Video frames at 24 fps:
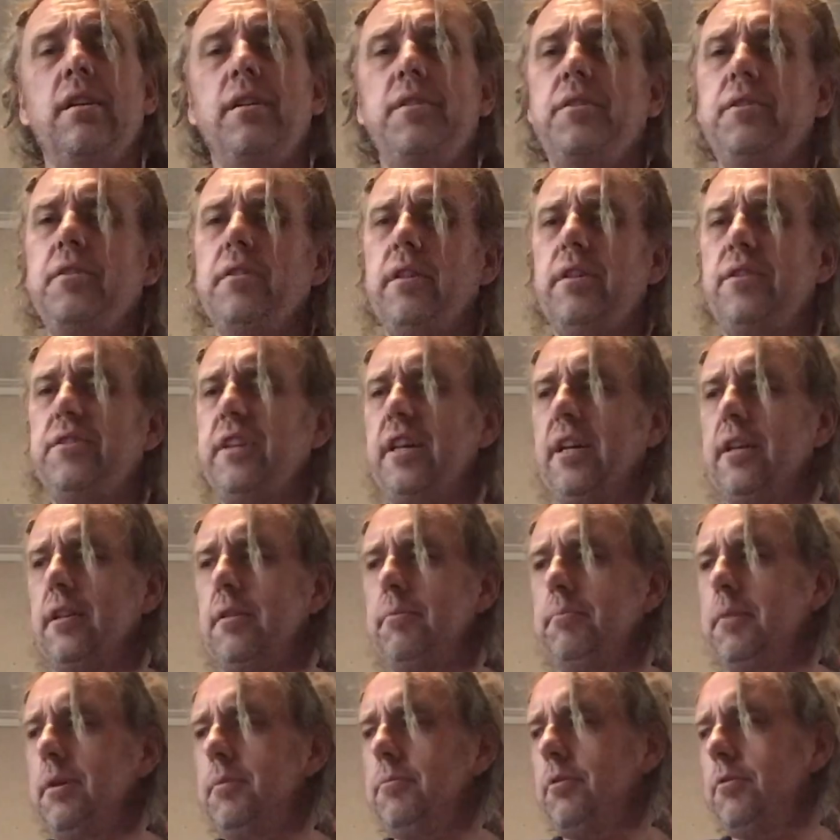it's not
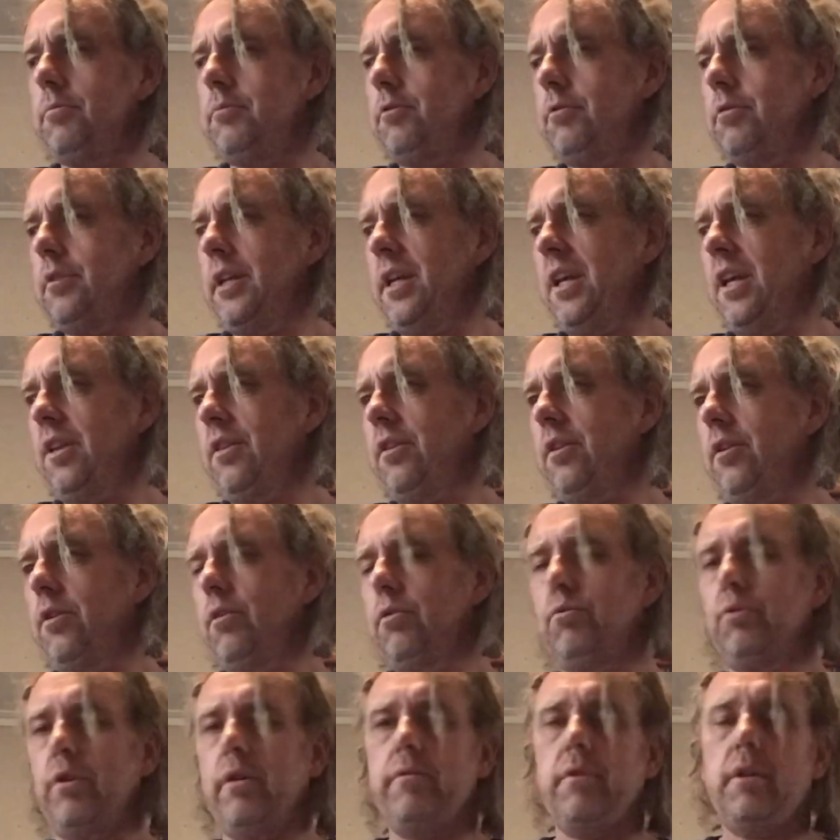exactly memorable, and the
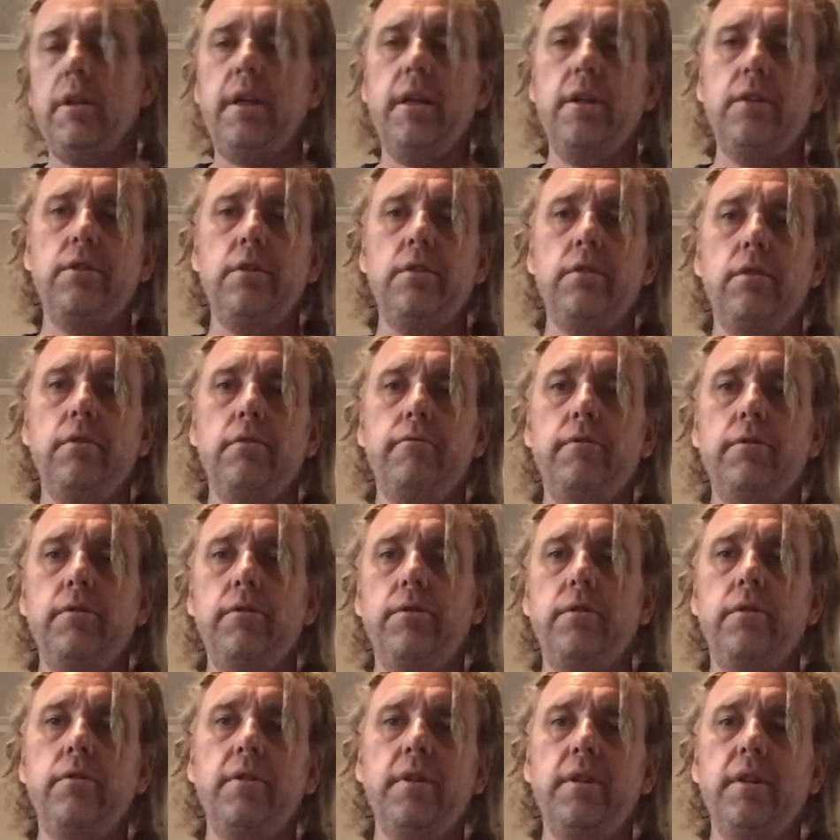whole revelation of
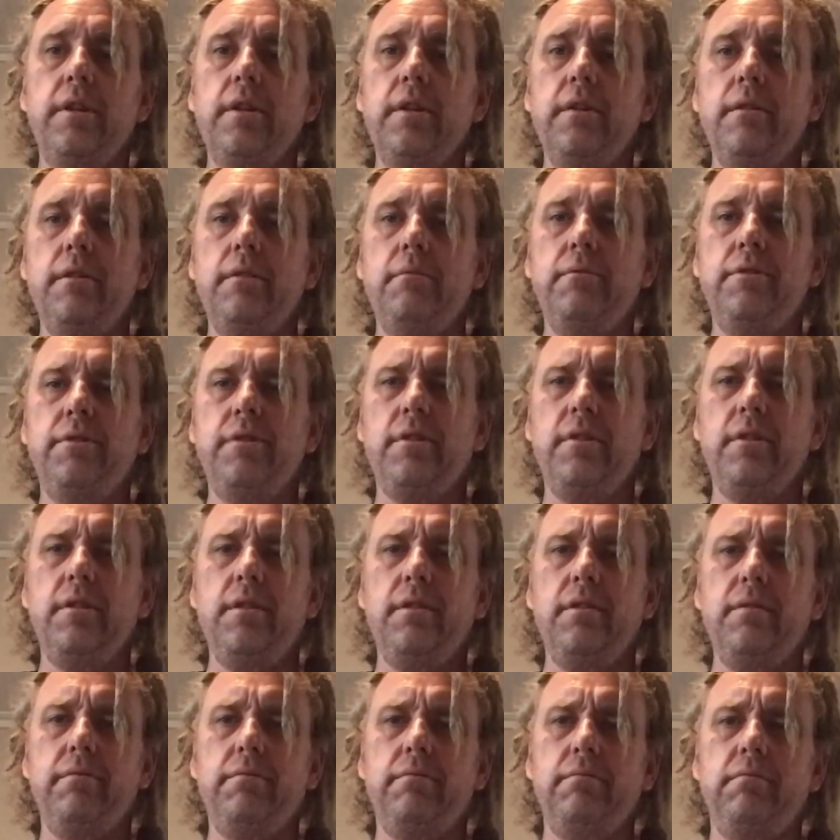who's doing the killing was
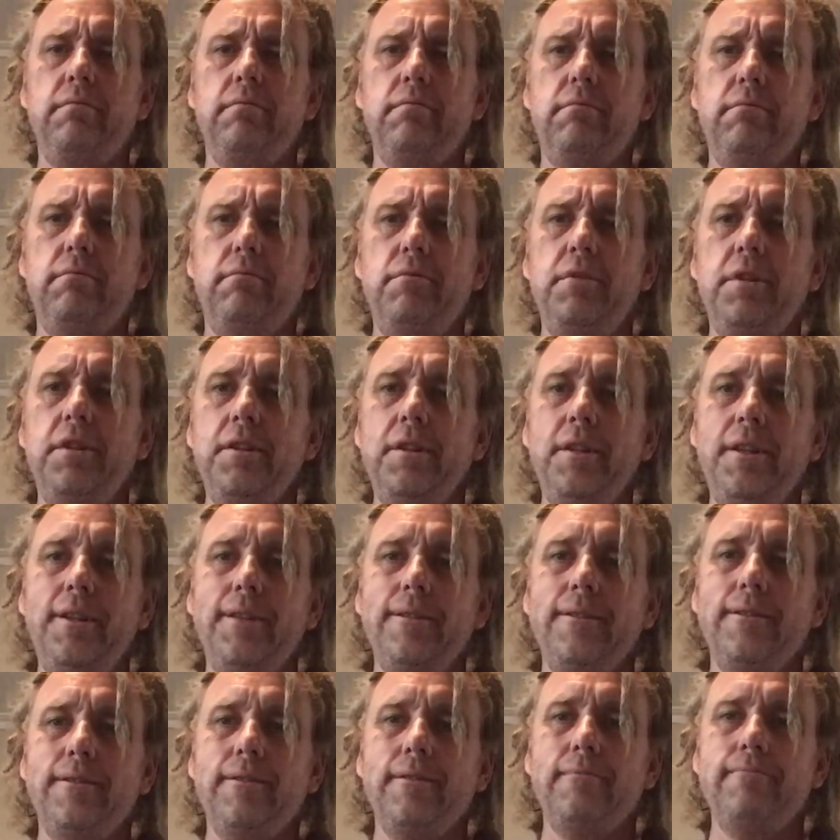kind of
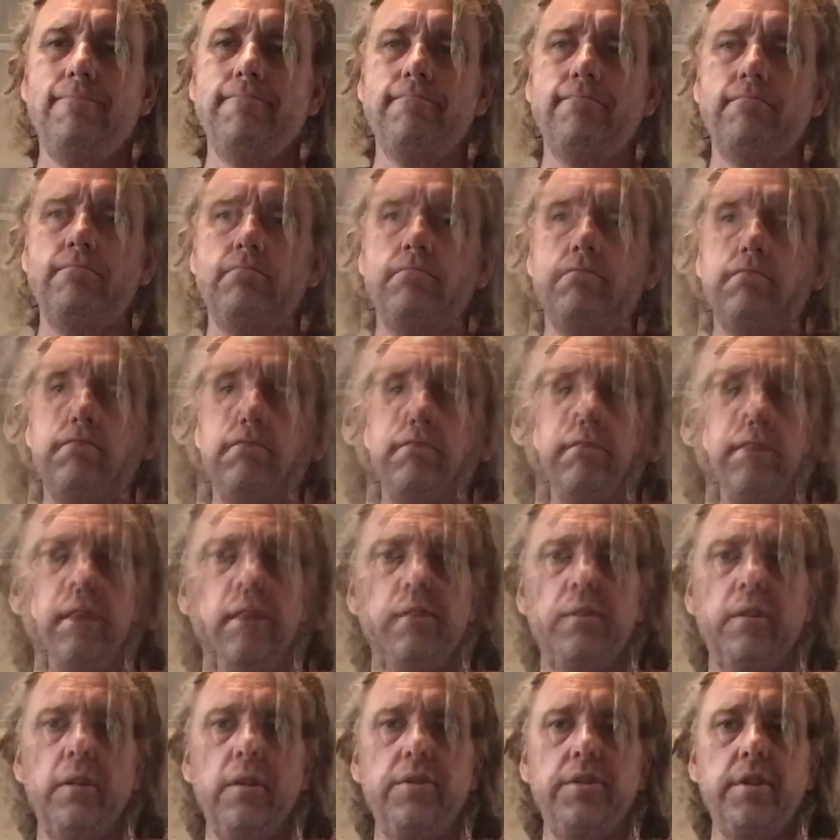really. So
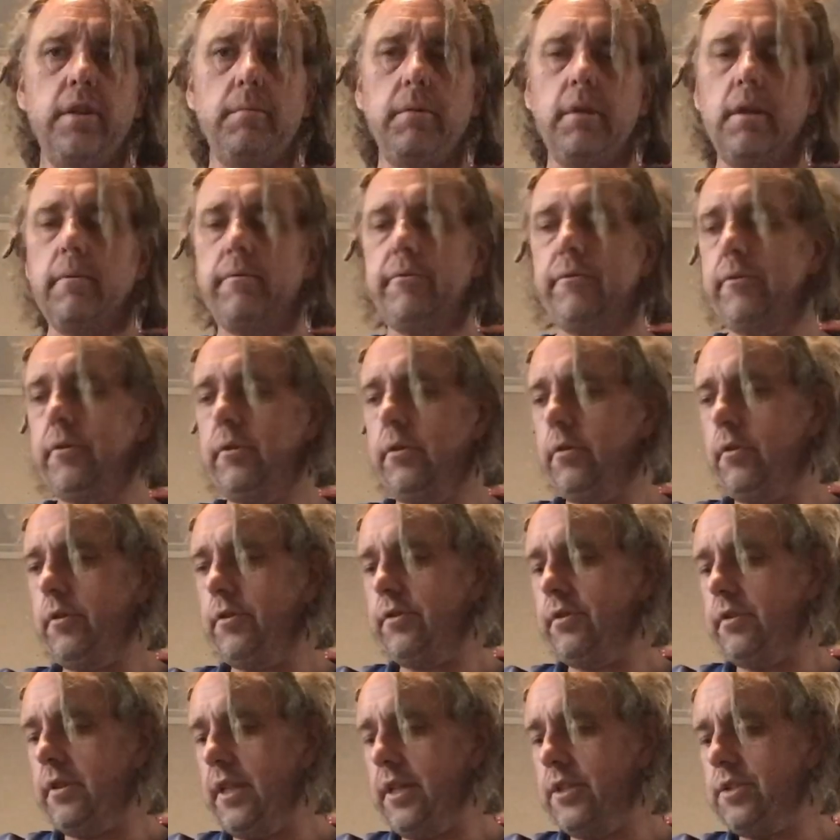that's going to sum it up for
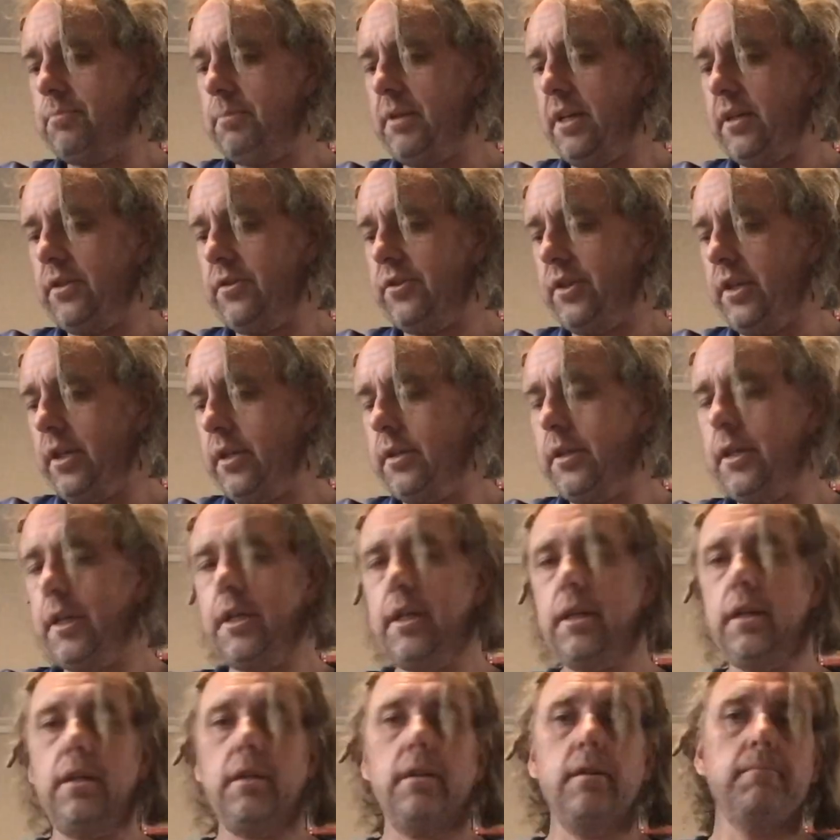Slashback
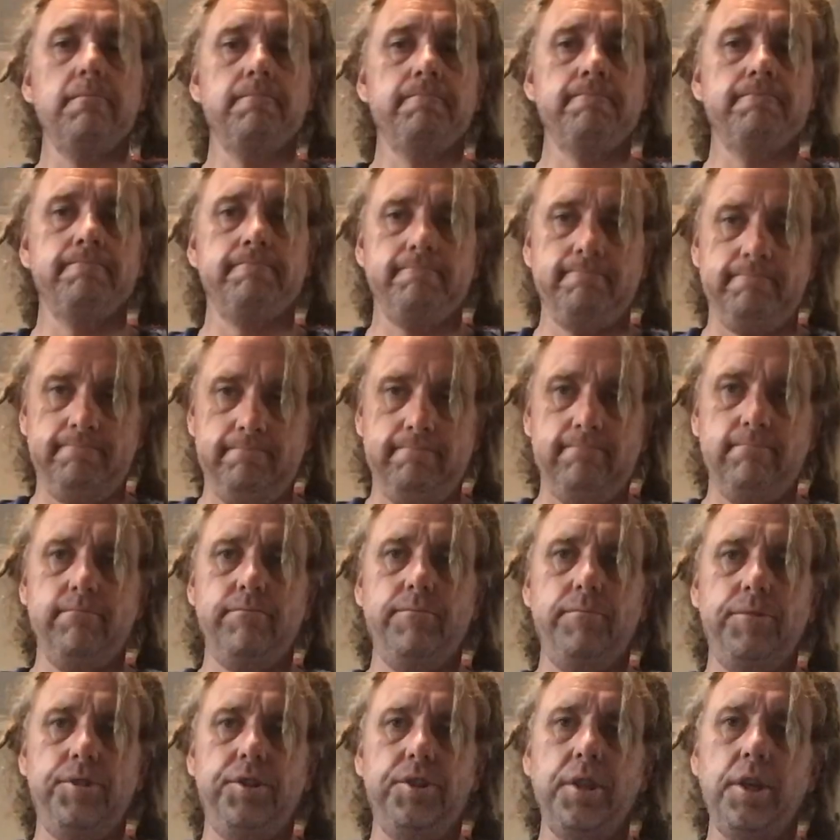Saturday.
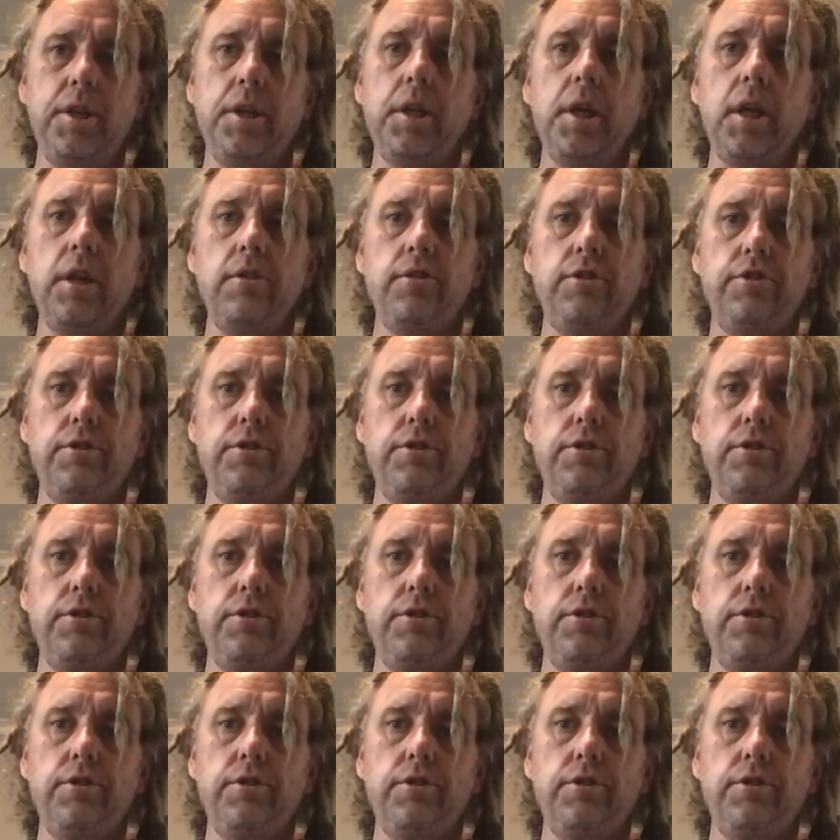See you again